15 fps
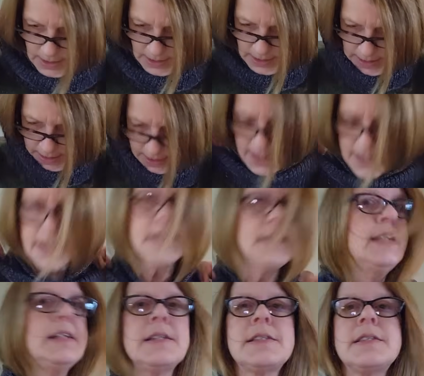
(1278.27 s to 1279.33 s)
it
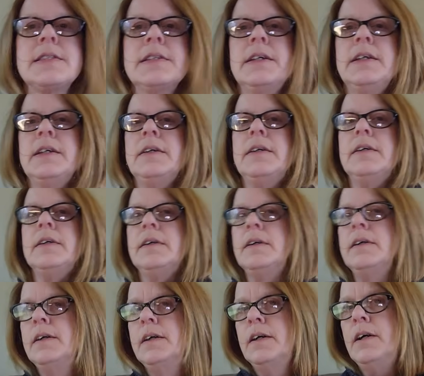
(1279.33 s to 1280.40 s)
sits
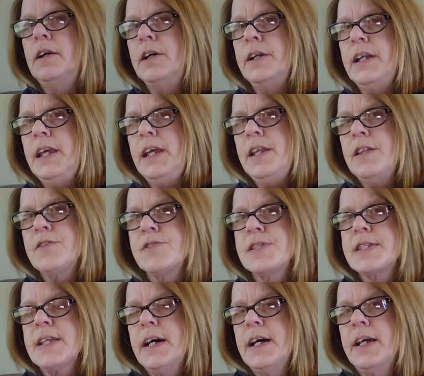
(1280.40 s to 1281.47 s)
on either
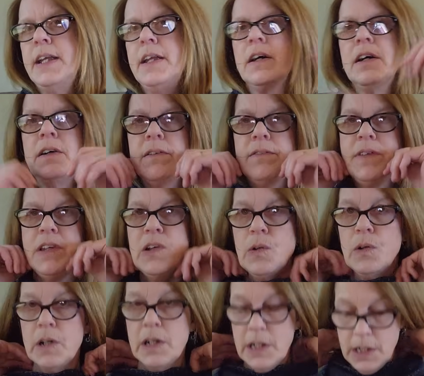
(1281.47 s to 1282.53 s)
side of
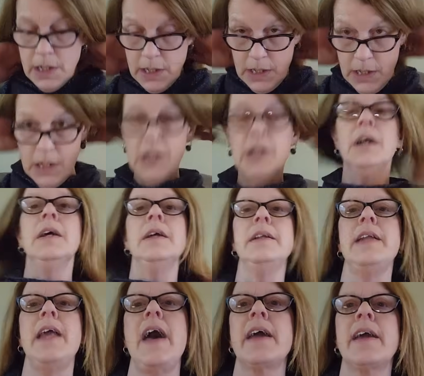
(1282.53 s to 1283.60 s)
your
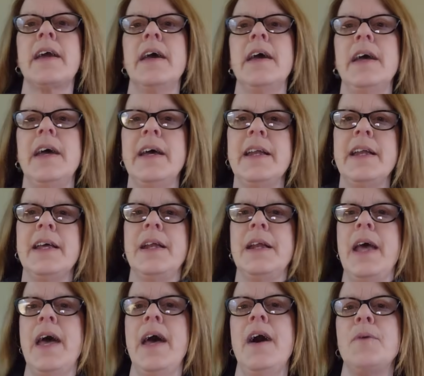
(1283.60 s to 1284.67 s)
neck, and it
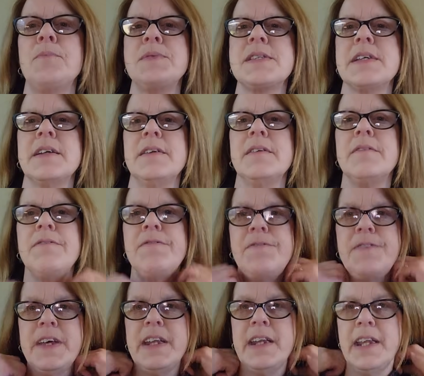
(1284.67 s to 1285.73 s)
helps it
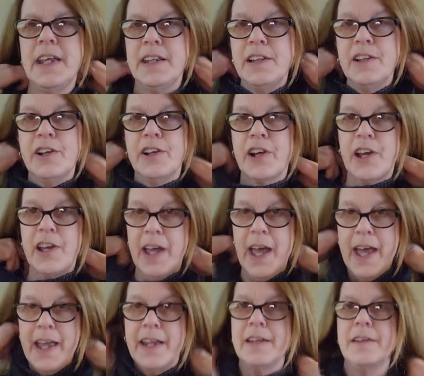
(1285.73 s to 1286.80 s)
fit and look
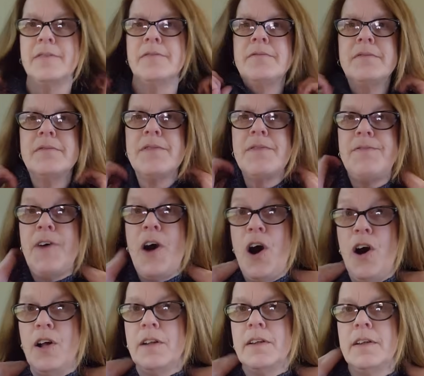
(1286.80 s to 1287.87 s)
and
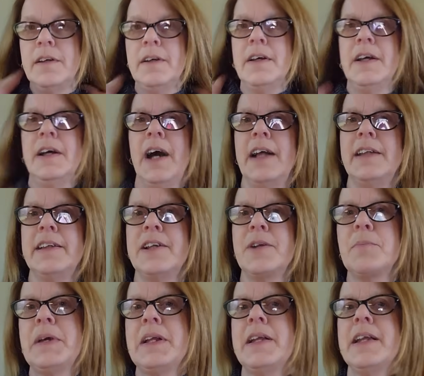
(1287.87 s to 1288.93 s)
fall a little
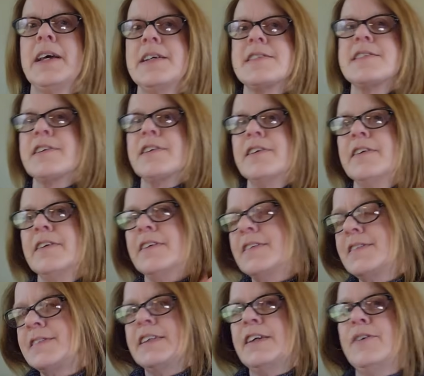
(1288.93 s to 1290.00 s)
bit nicer.
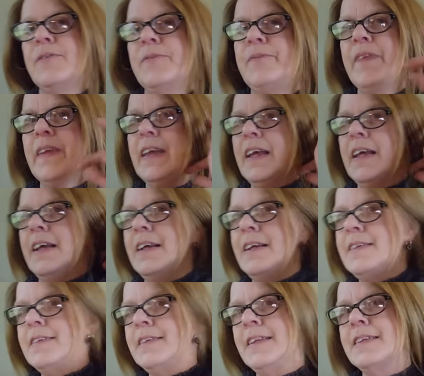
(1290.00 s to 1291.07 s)
So,
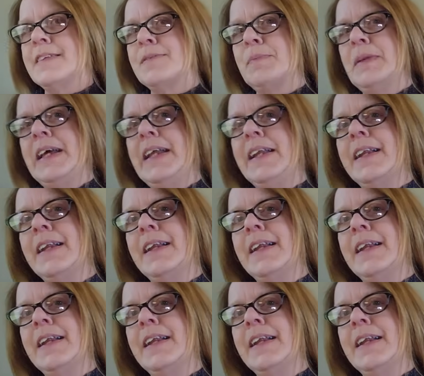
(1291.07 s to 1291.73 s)
see the split?